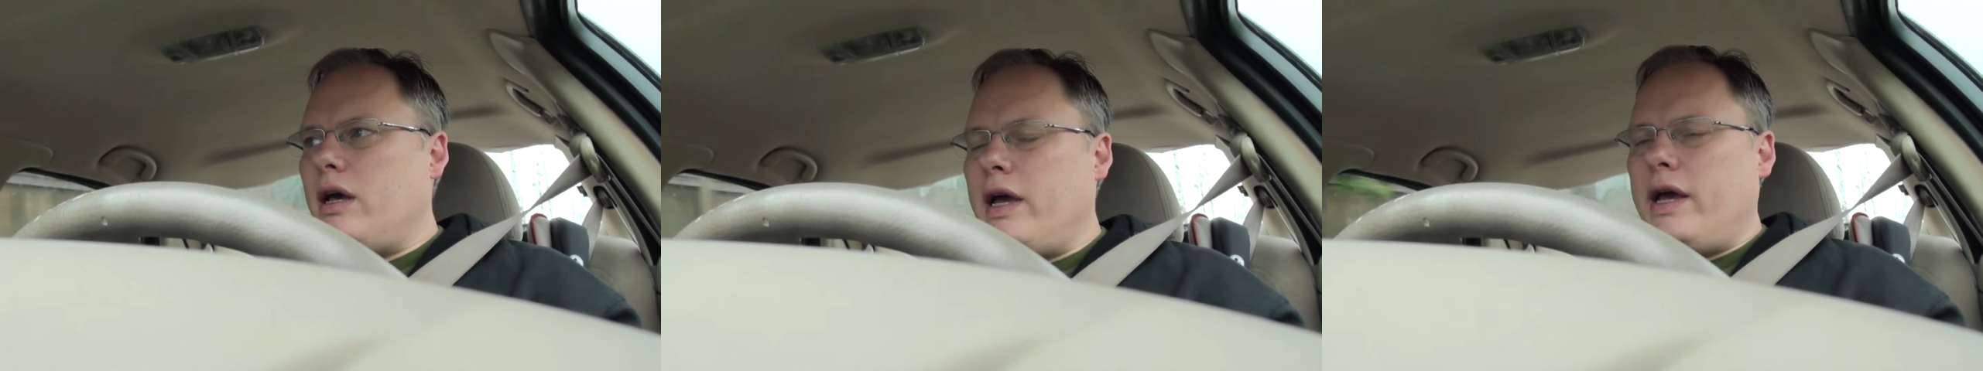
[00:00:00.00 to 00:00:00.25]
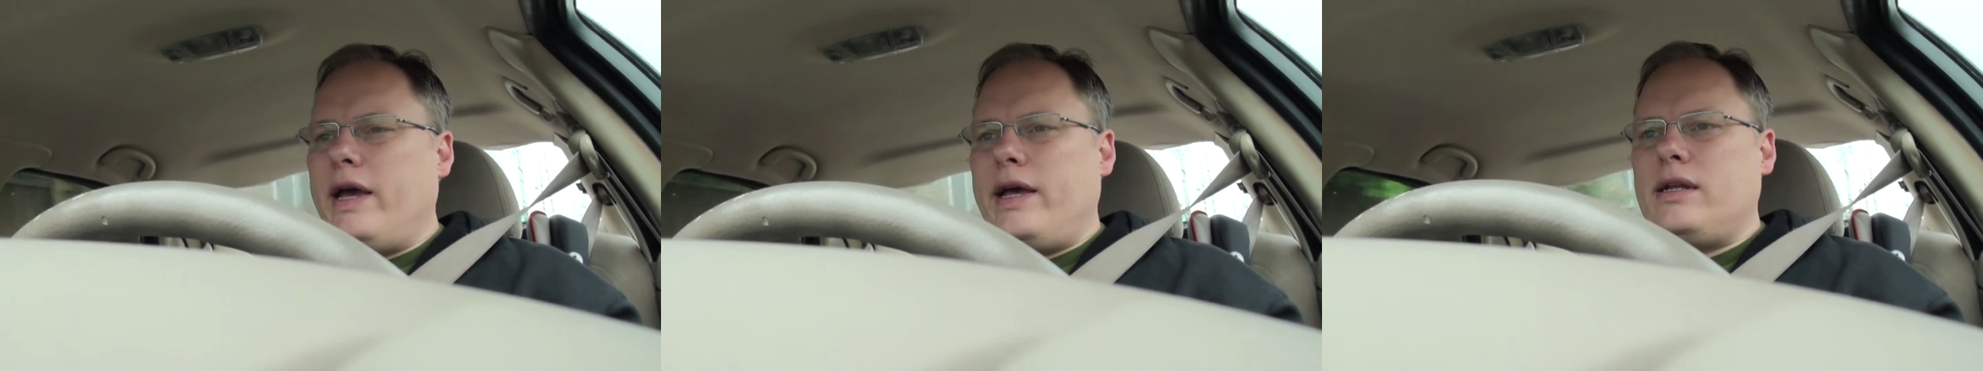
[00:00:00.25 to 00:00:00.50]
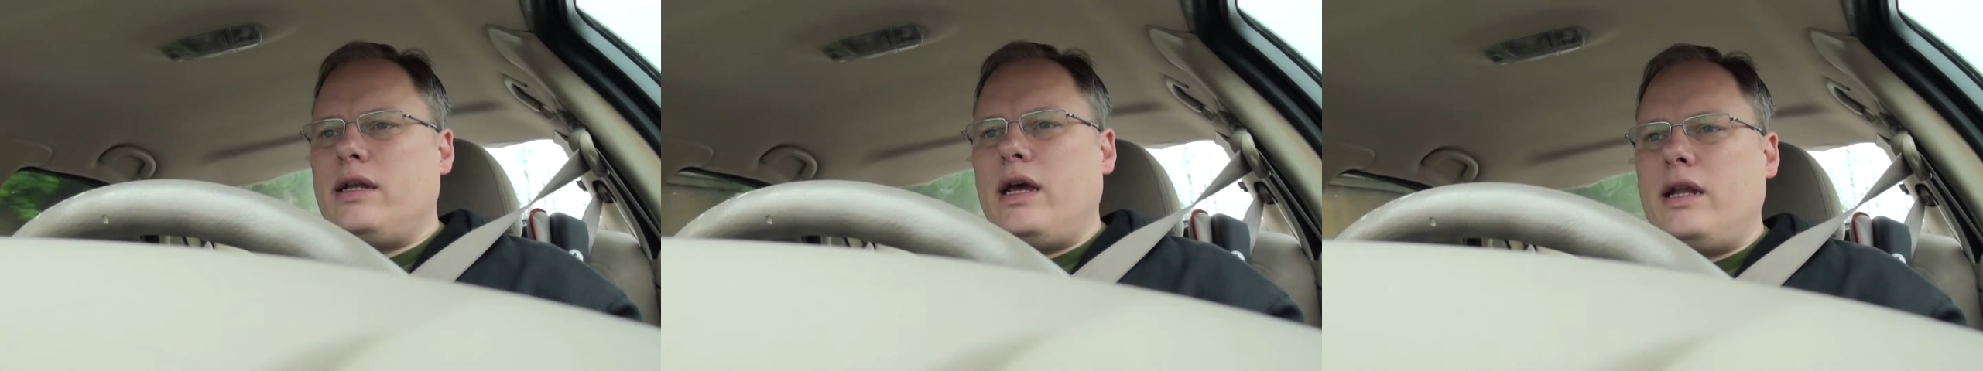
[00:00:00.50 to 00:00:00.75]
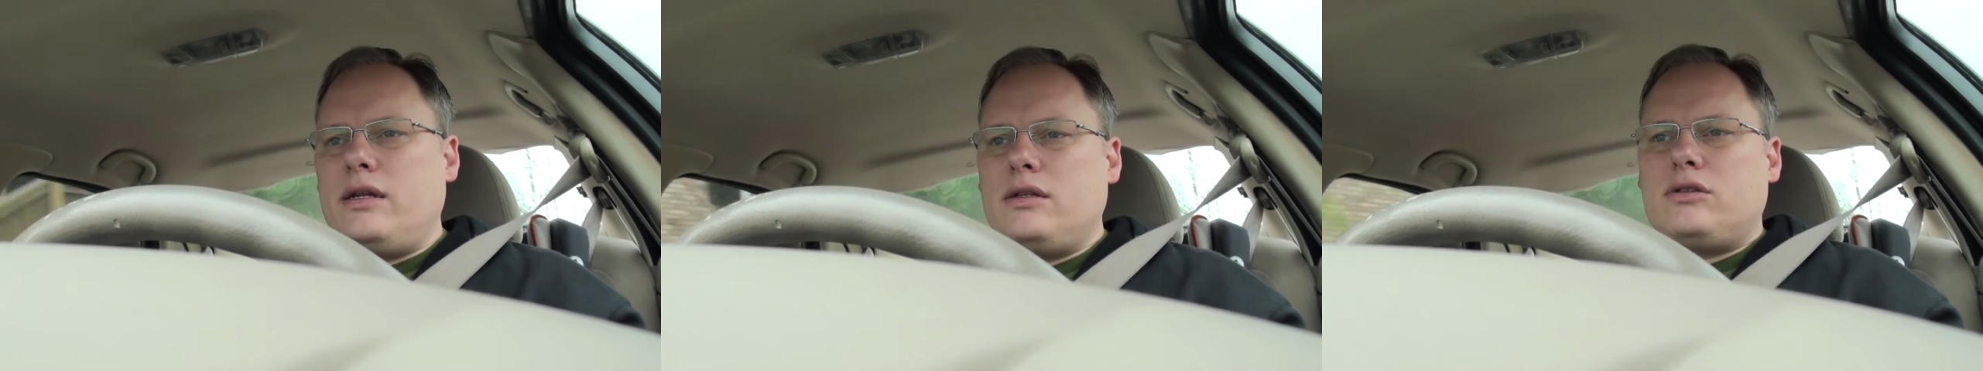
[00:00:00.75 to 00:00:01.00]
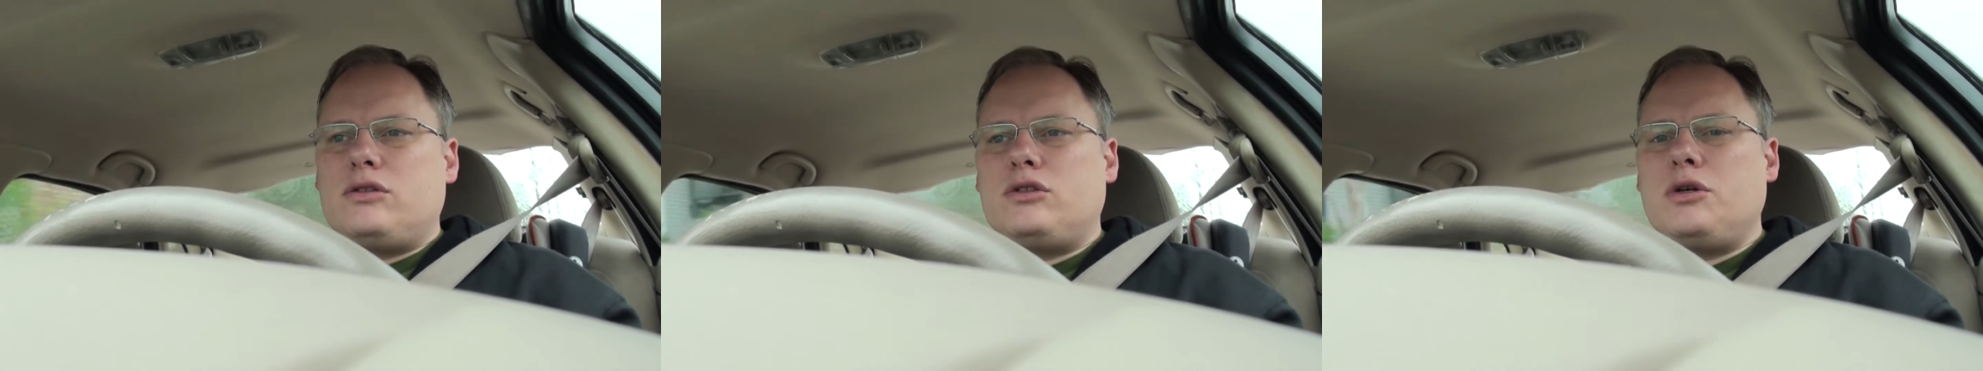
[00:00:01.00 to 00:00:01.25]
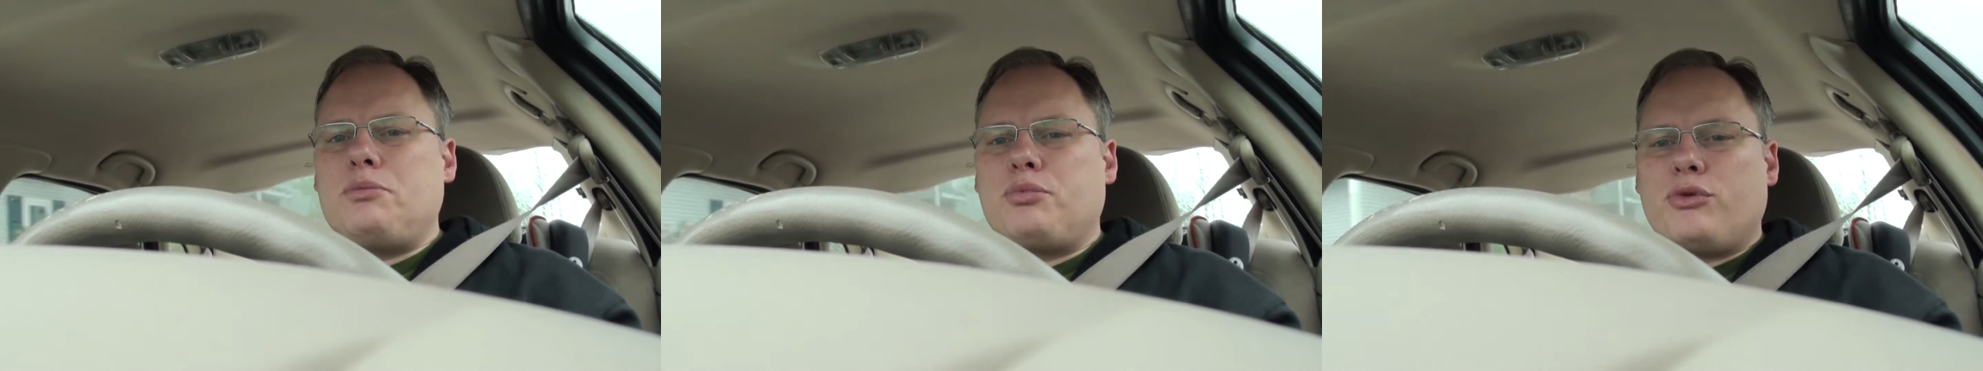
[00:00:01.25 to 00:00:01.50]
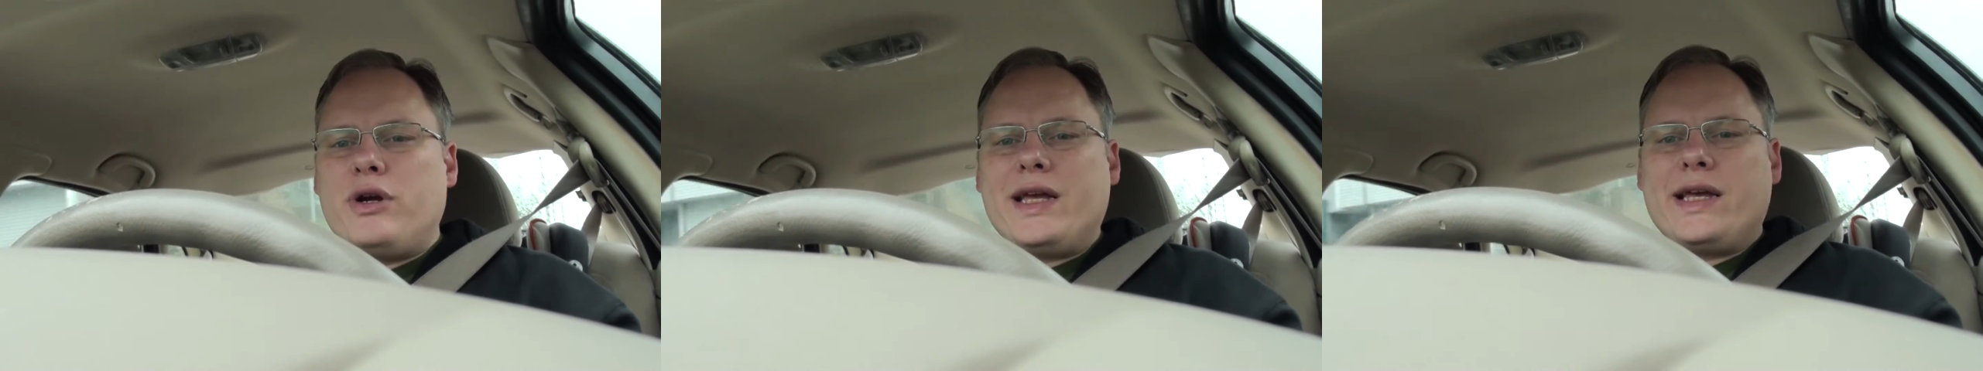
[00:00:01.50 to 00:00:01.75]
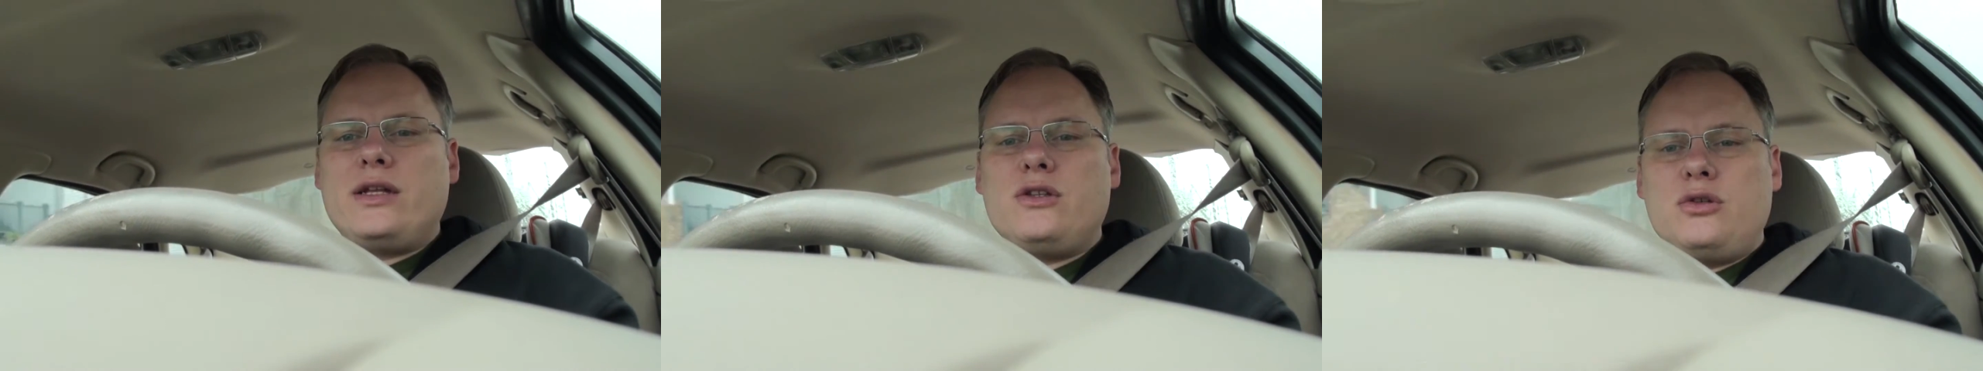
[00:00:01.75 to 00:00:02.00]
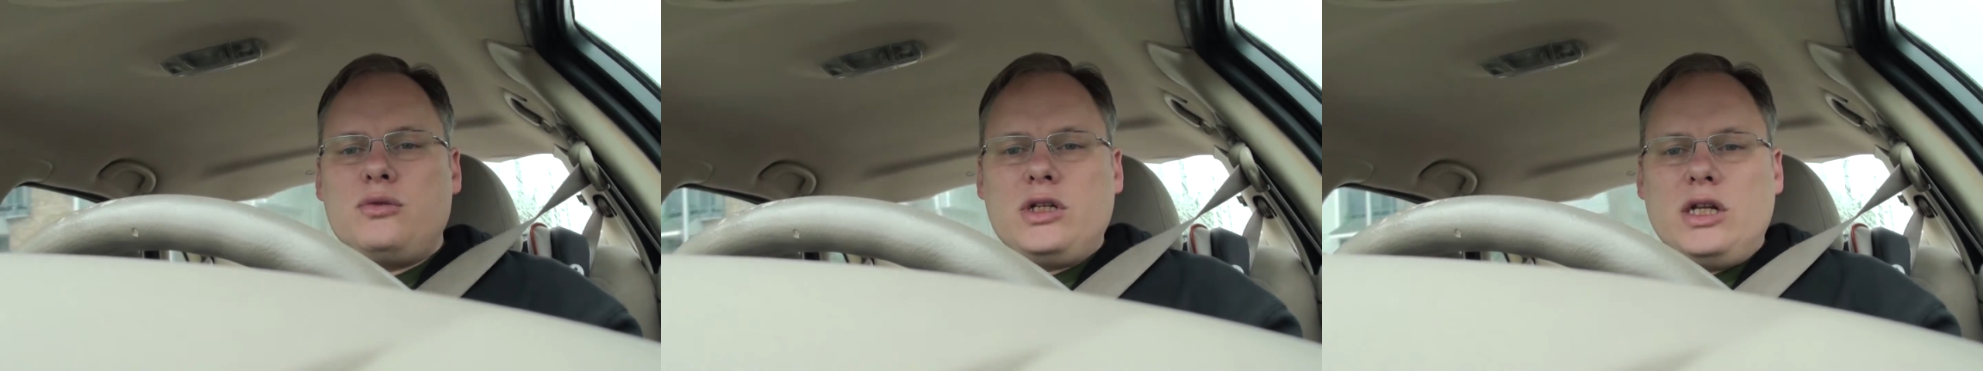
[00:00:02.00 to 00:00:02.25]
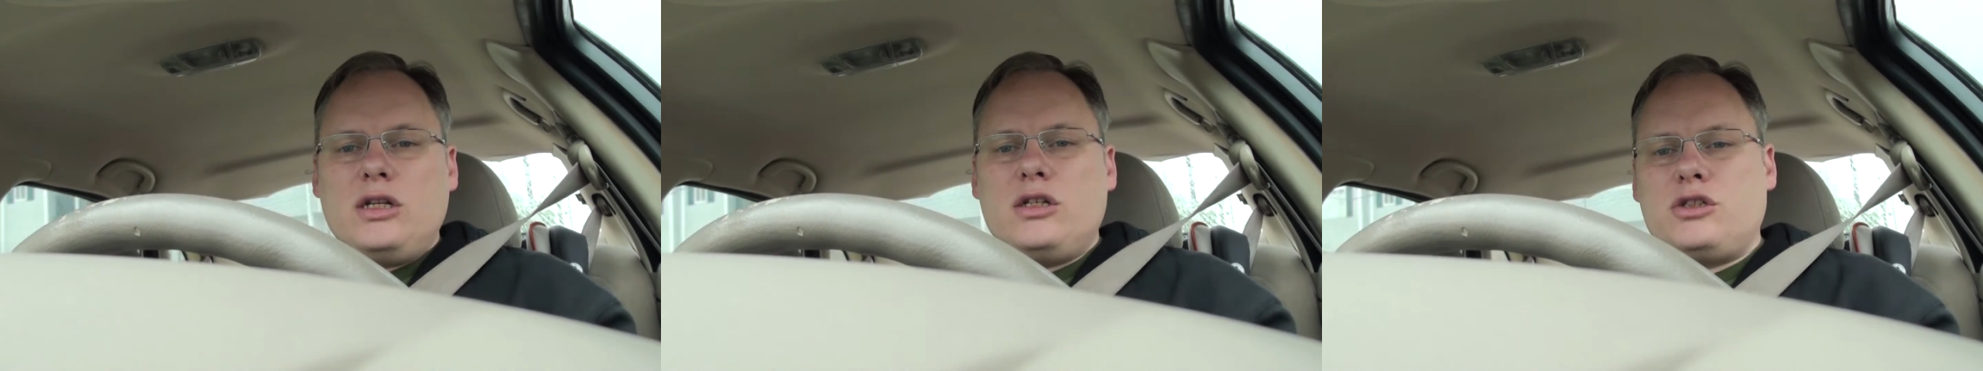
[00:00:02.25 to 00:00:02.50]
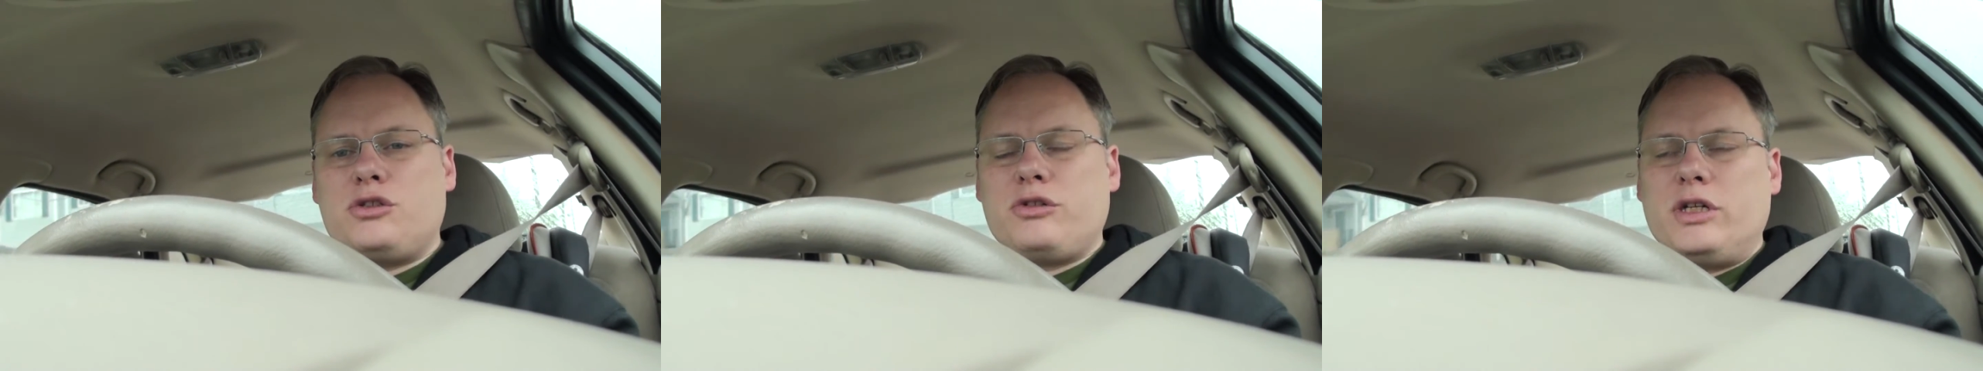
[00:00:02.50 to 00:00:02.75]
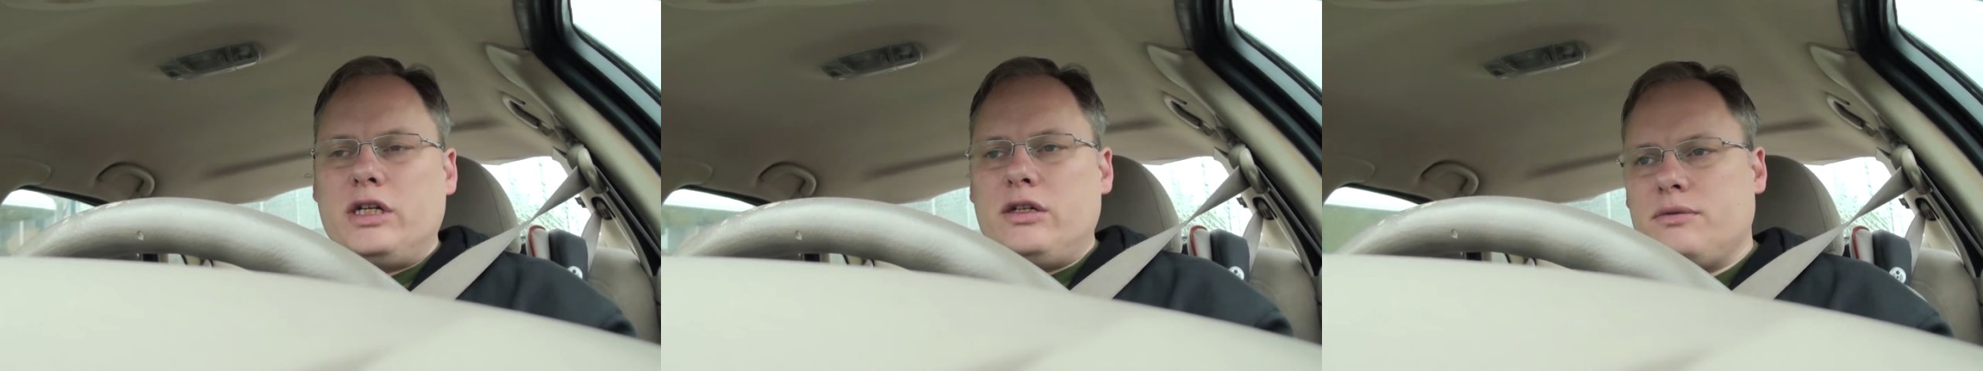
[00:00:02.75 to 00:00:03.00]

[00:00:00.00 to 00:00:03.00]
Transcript: and, and, to break into an industry,